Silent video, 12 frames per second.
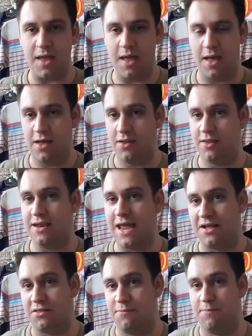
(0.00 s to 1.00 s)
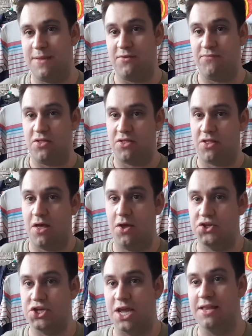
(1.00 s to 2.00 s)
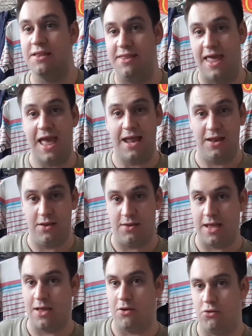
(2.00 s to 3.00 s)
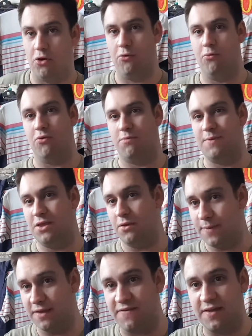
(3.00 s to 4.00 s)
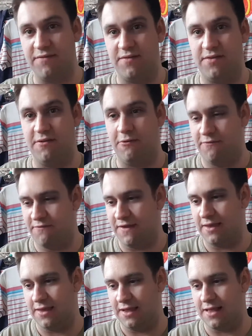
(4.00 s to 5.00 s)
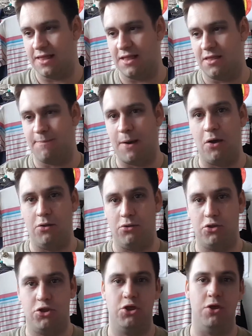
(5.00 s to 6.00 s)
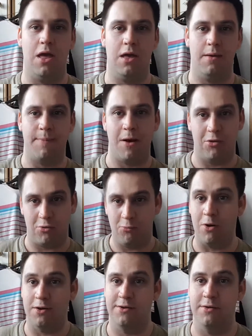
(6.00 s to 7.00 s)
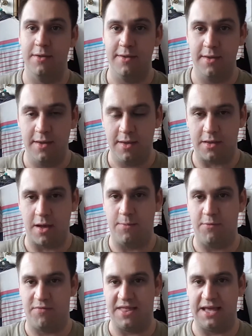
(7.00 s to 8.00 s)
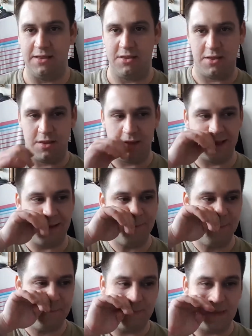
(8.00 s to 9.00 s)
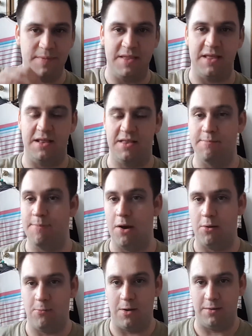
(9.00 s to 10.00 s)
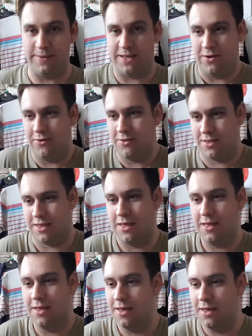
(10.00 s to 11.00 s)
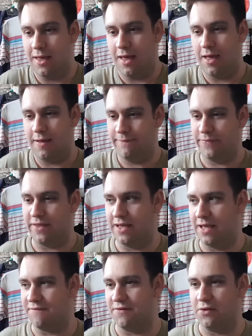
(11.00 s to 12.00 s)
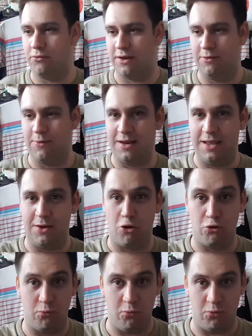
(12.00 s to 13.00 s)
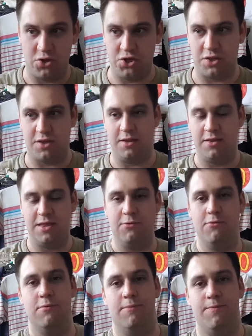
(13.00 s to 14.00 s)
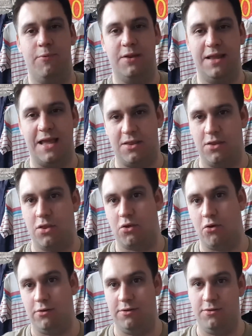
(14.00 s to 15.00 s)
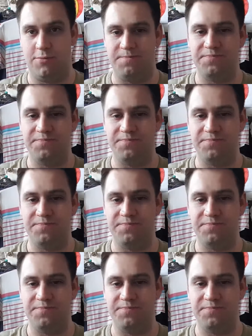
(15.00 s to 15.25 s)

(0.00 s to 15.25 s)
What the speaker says: the next bit of the search, and then they go to Hogwarts. But you'd be forgiven of thinking that it's a part one couple of scenes. They'd be scenes in part one, because they haven't gone anywhere near Hogwarts just until when they get to Scotland